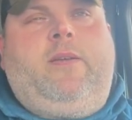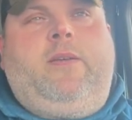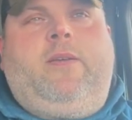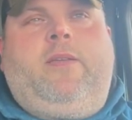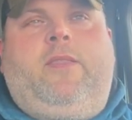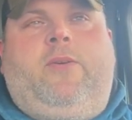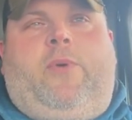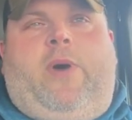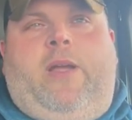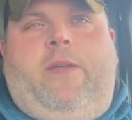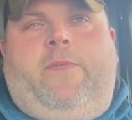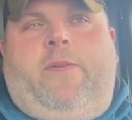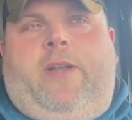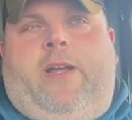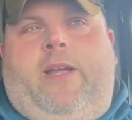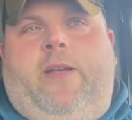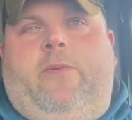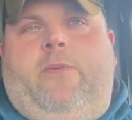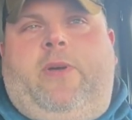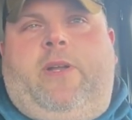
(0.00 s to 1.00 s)
The wife and
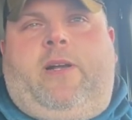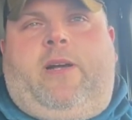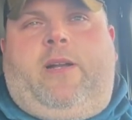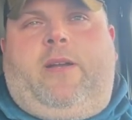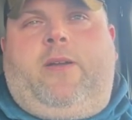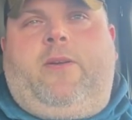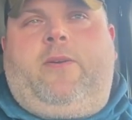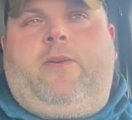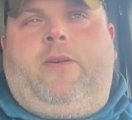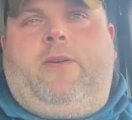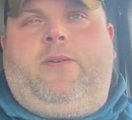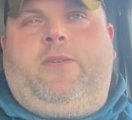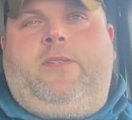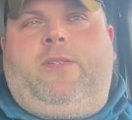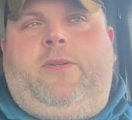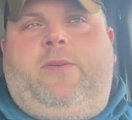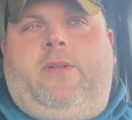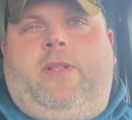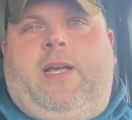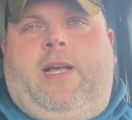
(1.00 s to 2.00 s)
I went on a cruise
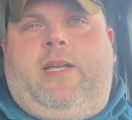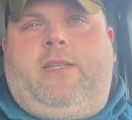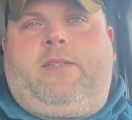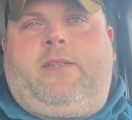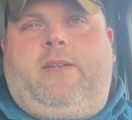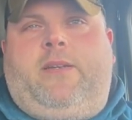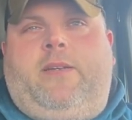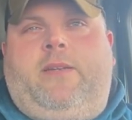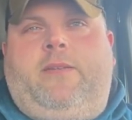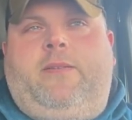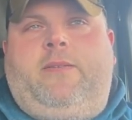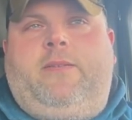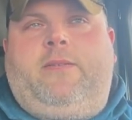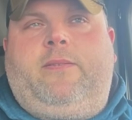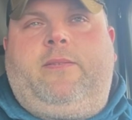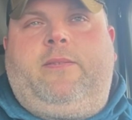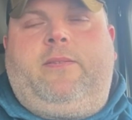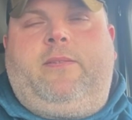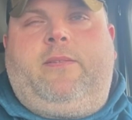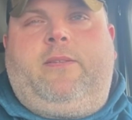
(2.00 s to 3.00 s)
to Alaska
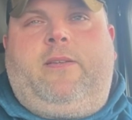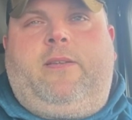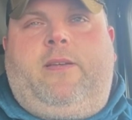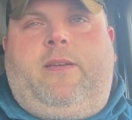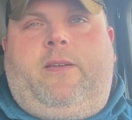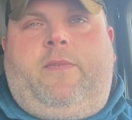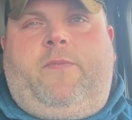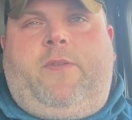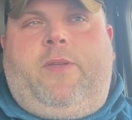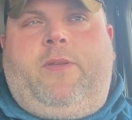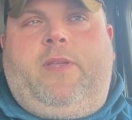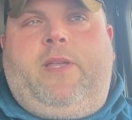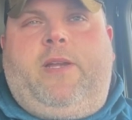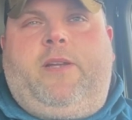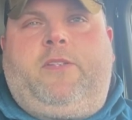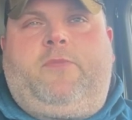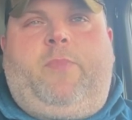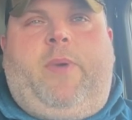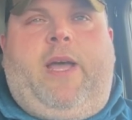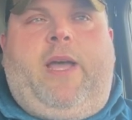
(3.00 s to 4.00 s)
a few
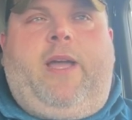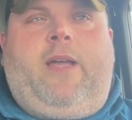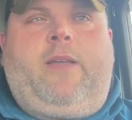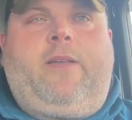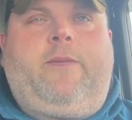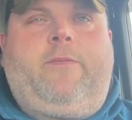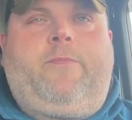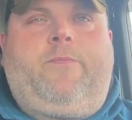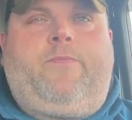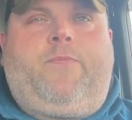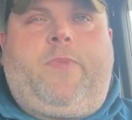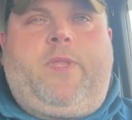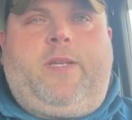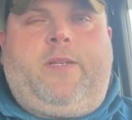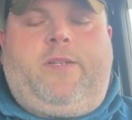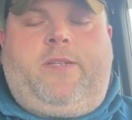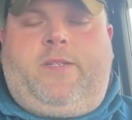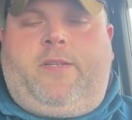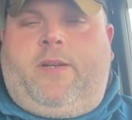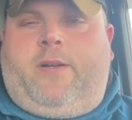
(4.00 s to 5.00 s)
years back,
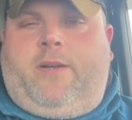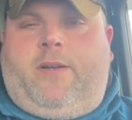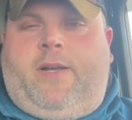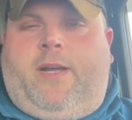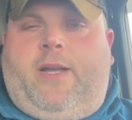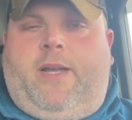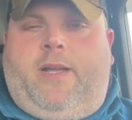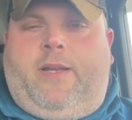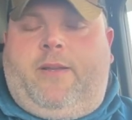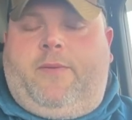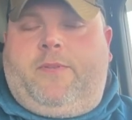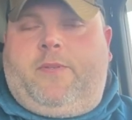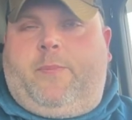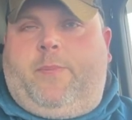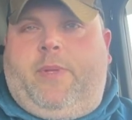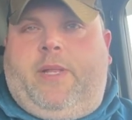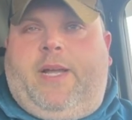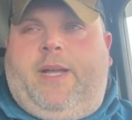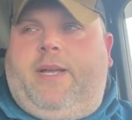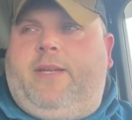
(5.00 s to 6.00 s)
just her and I, and it was a
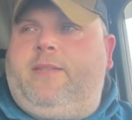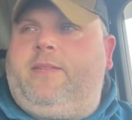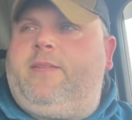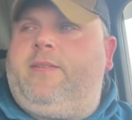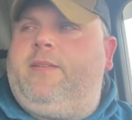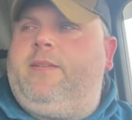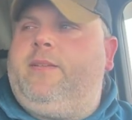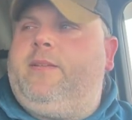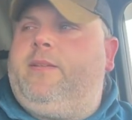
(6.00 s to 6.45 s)
blast.